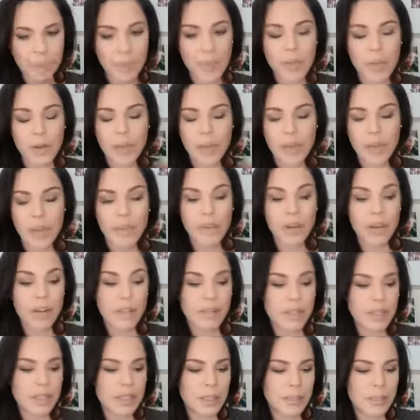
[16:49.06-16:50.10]
Okay, I've
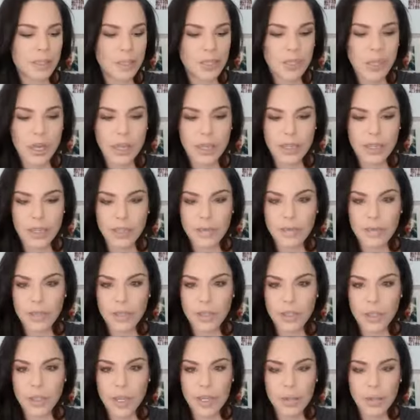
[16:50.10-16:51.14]
obviously been talking
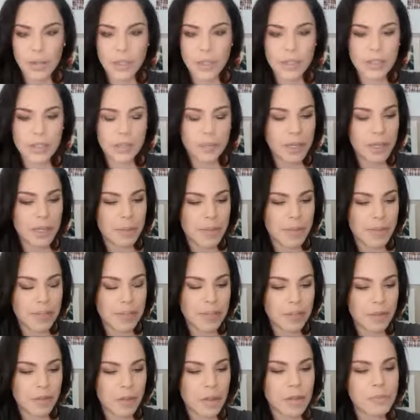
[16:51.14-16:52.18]
for like way too many
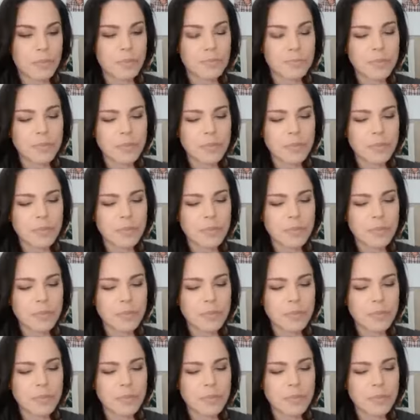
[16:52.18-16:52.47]
minutes in a row.